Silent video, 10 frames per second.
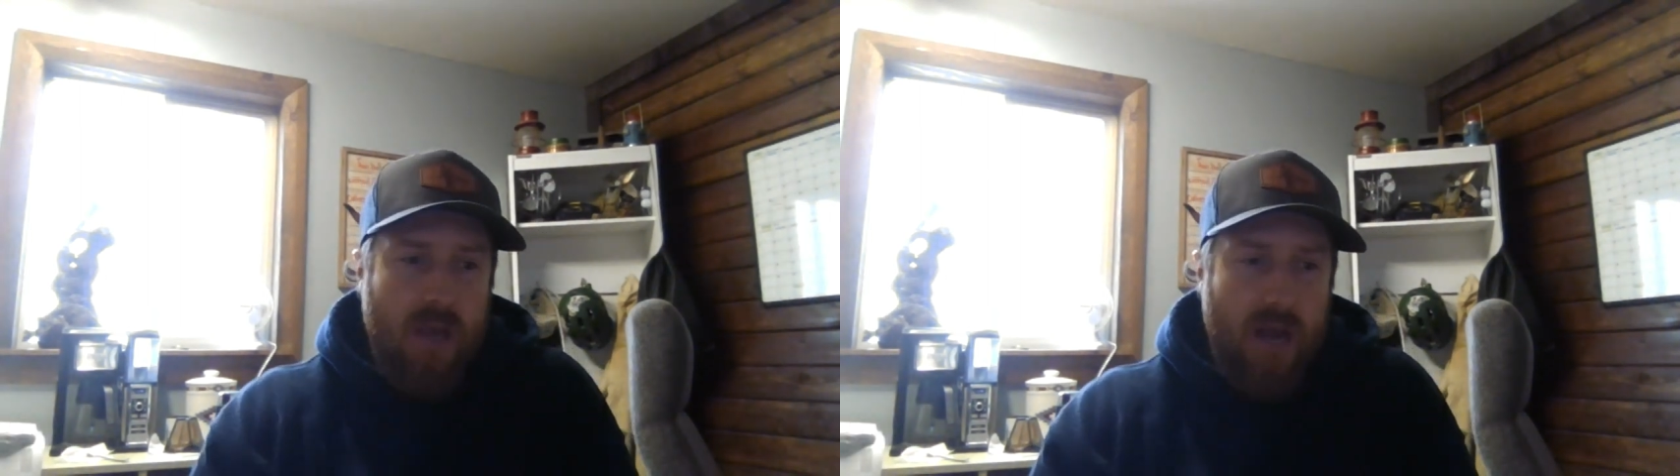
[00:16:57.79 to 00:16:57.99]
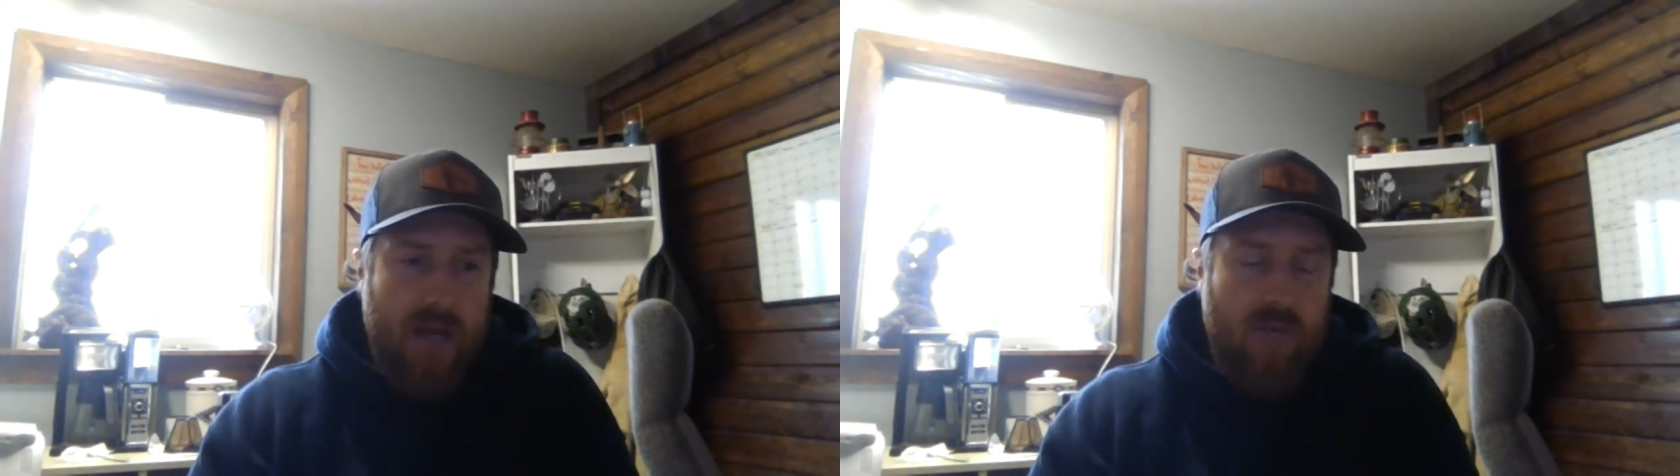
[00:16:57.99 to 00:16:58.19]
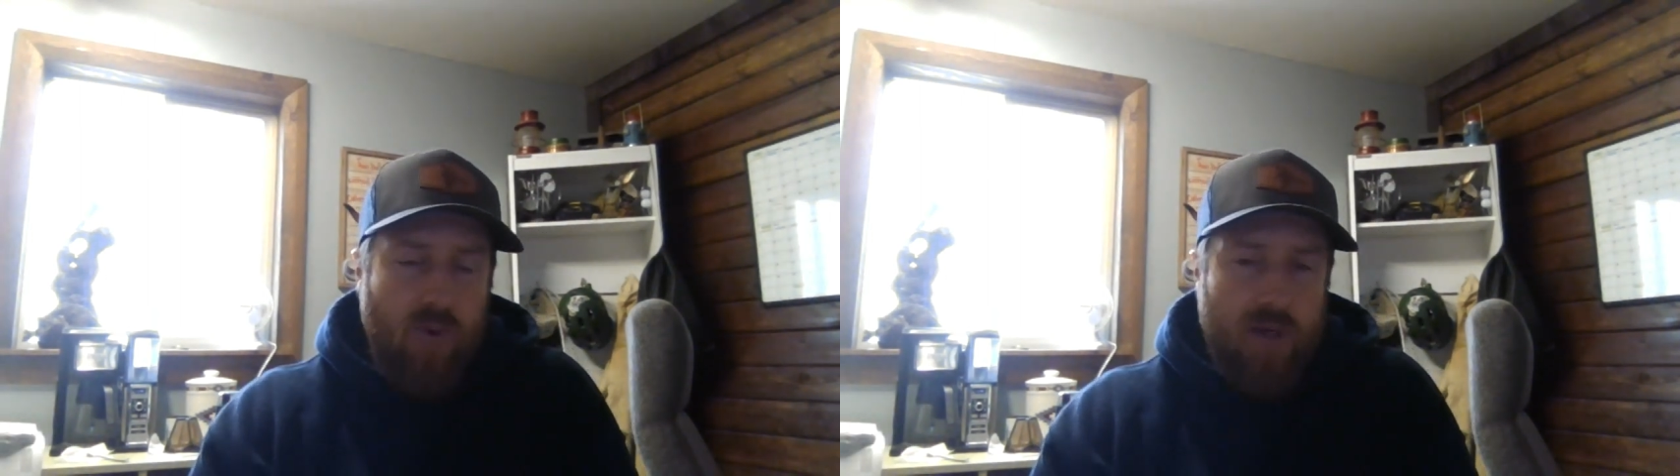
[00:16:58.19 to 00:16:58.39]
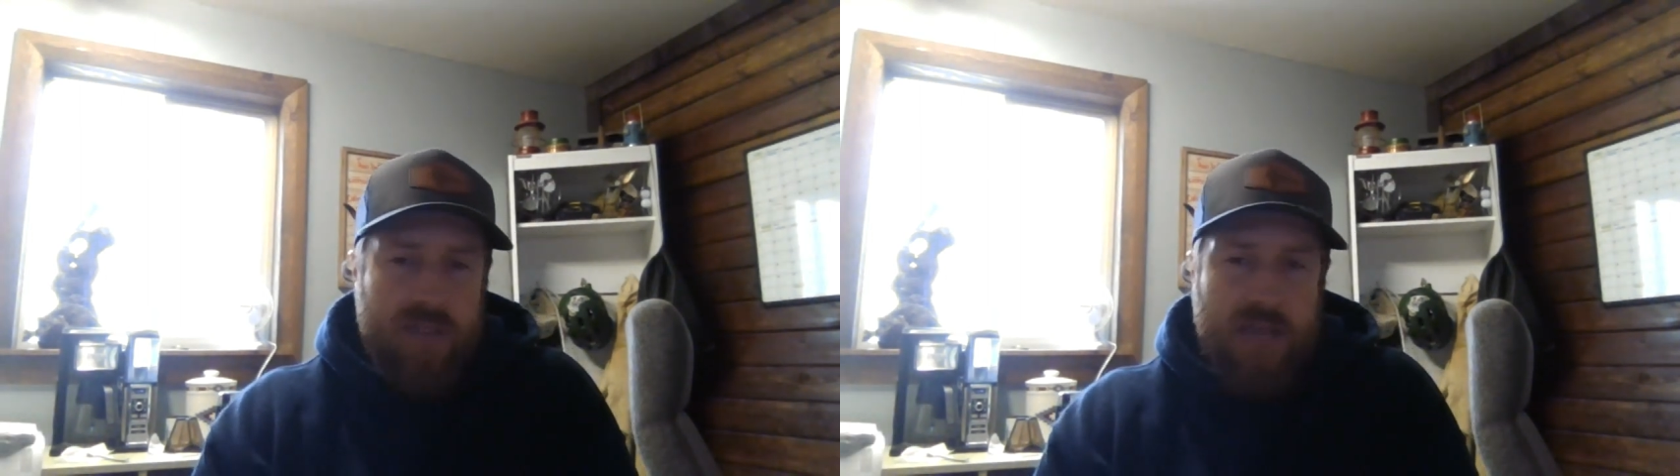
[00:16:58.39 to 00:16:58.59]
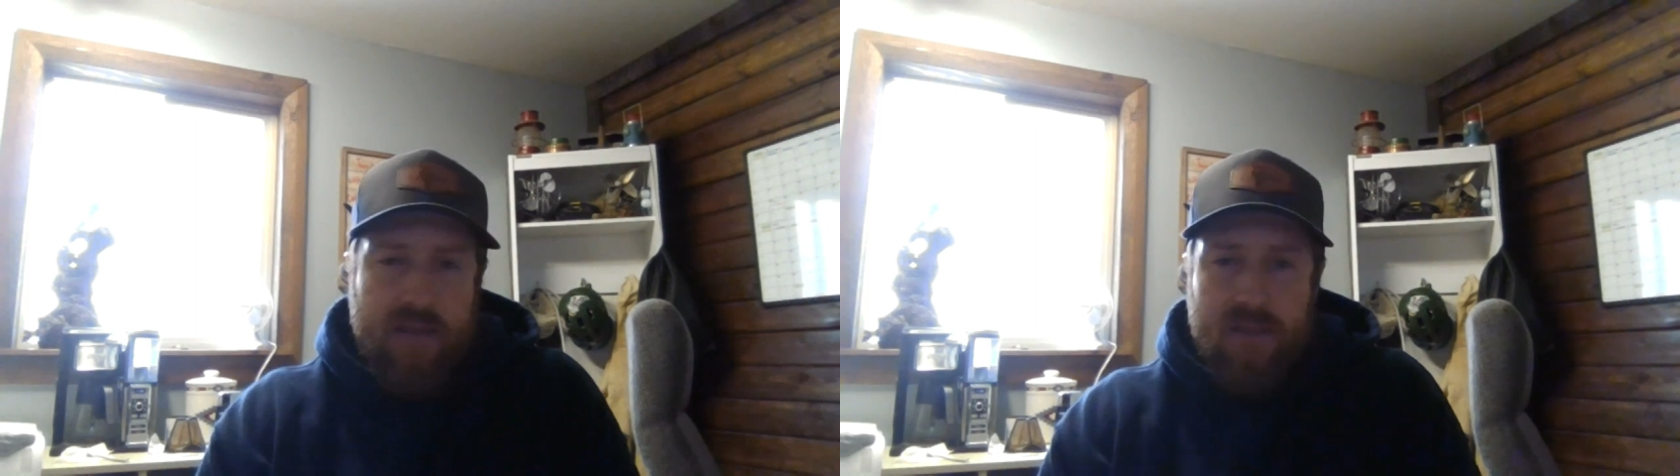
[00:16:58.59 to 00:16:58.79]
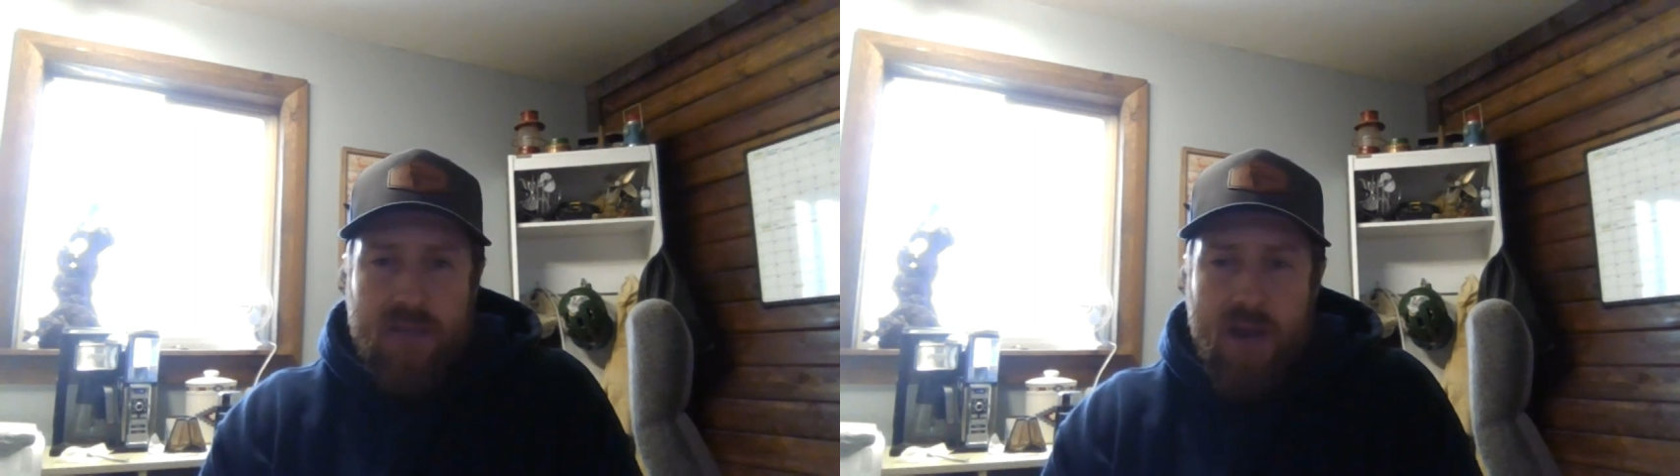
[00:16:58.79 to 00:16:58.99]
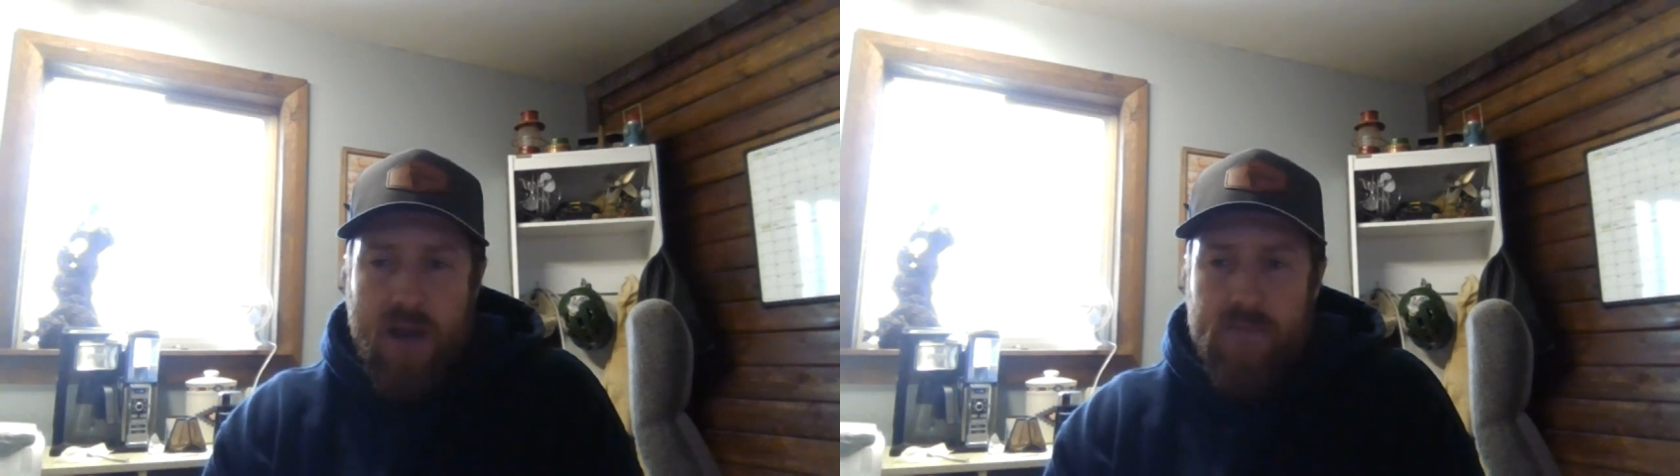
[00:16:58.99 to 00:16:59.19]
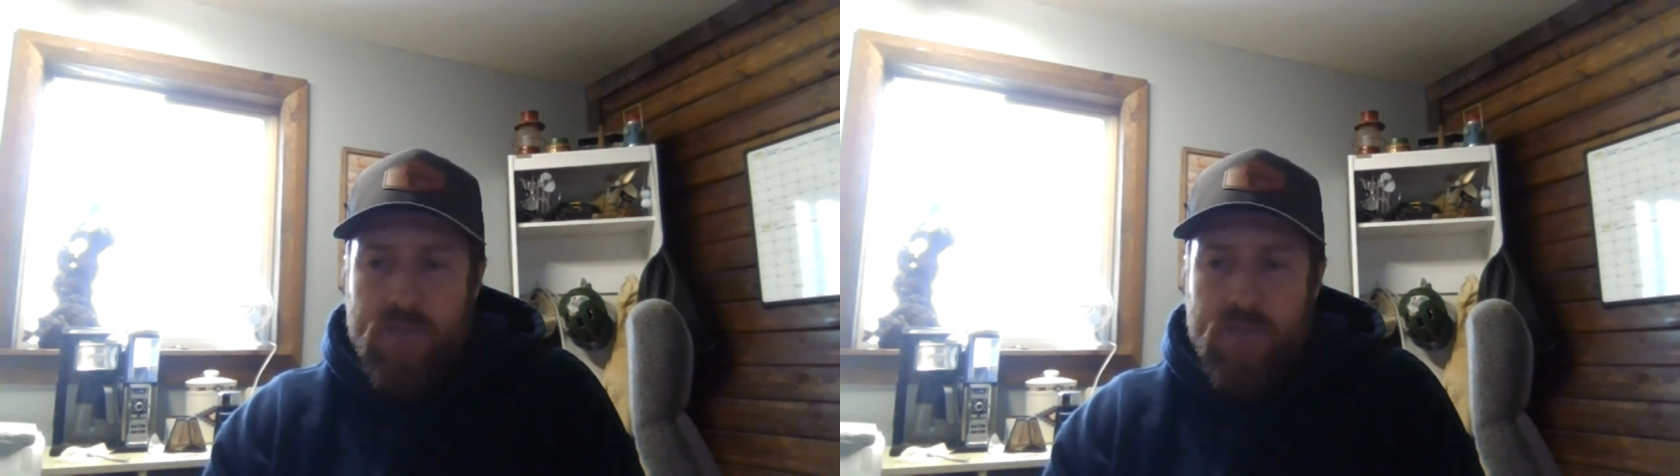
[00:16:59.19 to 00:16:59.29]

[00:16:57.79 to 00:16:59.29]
didn't want to take the time